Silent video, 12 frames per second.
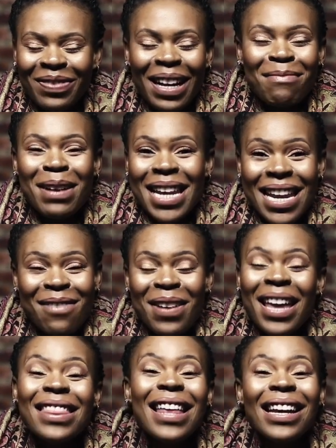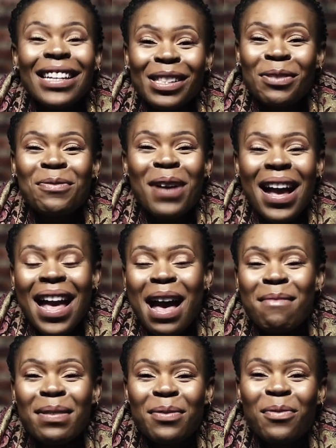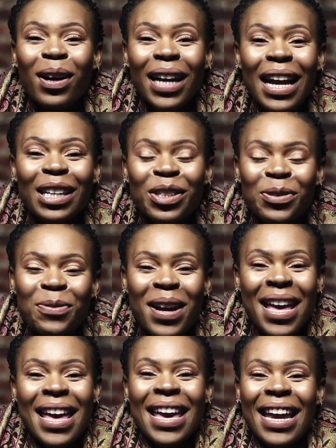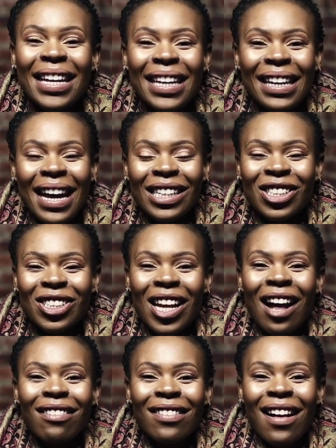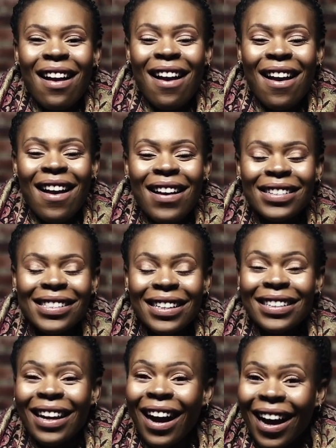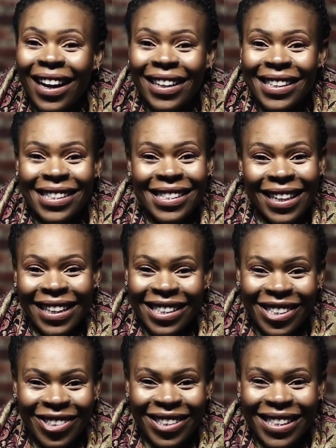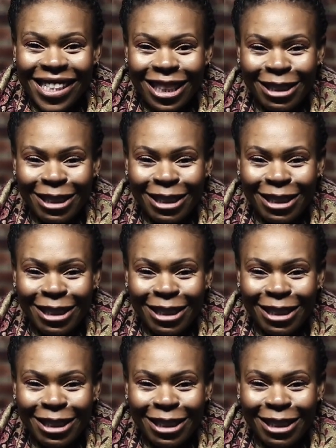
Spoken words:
But anyway, that is who I am and what I do in a nutshell. And yeah, let's dig into it.